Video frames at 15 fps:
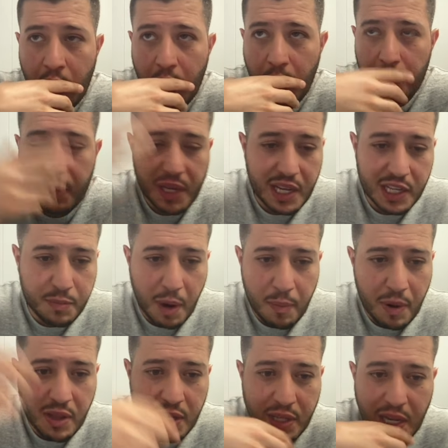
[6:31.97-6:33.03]
uh, because my
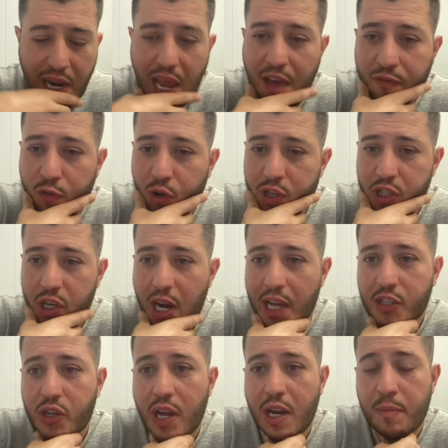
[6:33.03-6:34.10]
brother didn't have Voyager, I
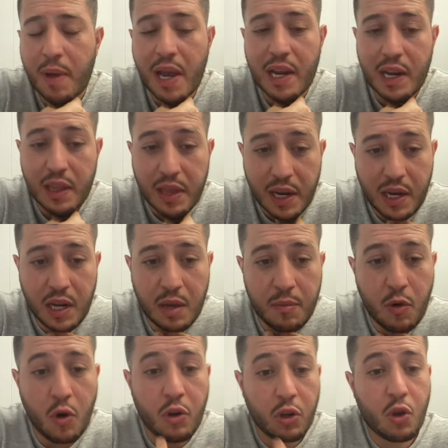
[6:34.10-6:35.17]
tried to buy an
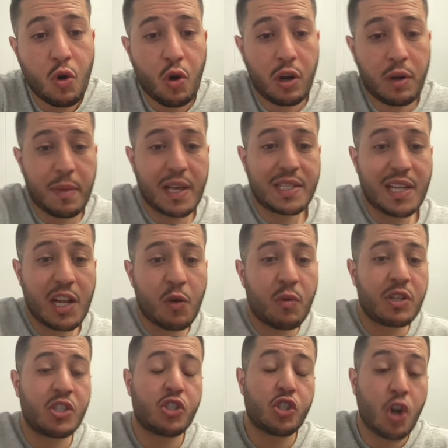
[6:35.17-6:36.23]
Ethereum on Coinbase and it
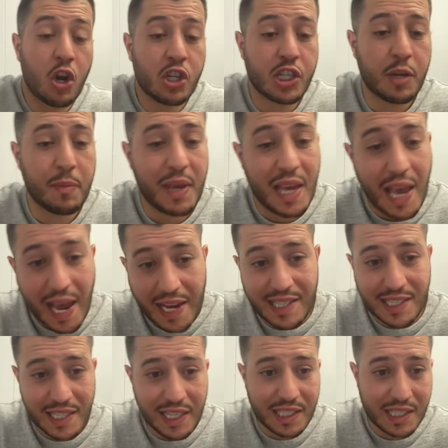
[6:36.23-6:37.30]
was charging me
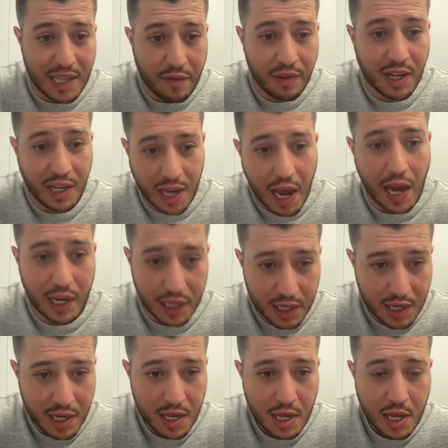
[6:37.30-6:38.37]
1879.
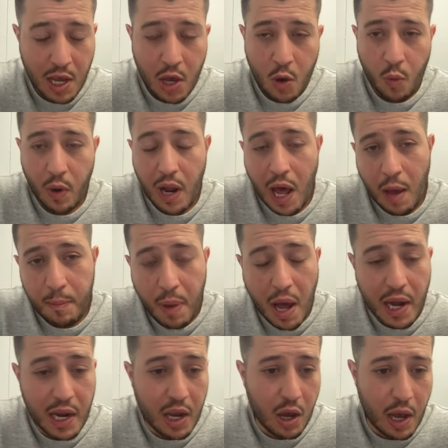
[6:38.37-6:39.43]
Well, I
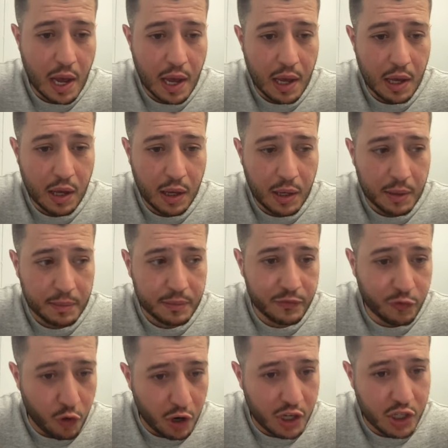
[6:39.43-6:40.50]
bought it uh, um,
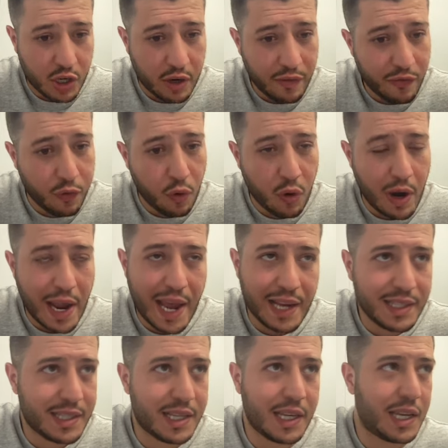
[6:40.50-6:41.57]
Voyager for
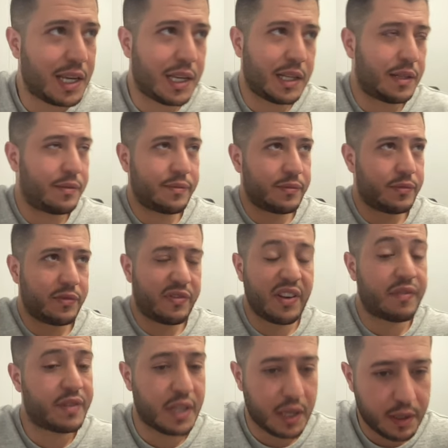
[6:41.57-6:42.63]
eighteen
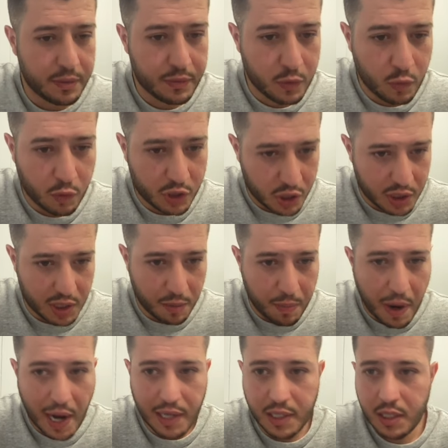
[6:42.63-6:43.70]
fifty, which is the
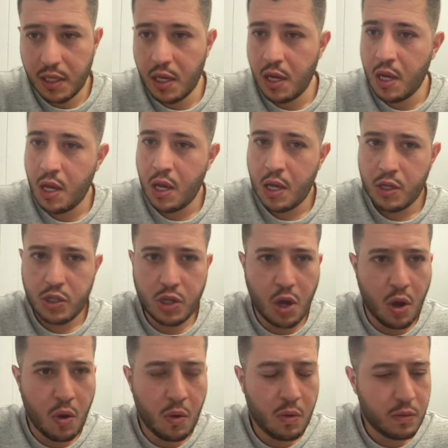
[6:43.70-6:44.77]
price.
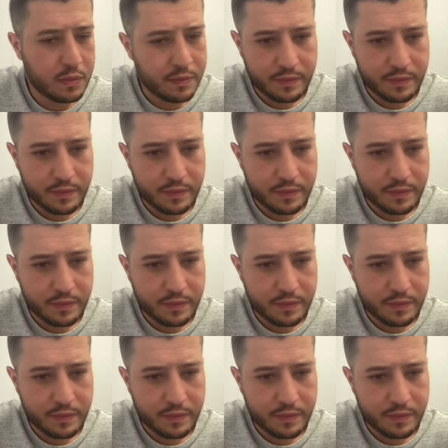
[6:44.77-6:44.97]
So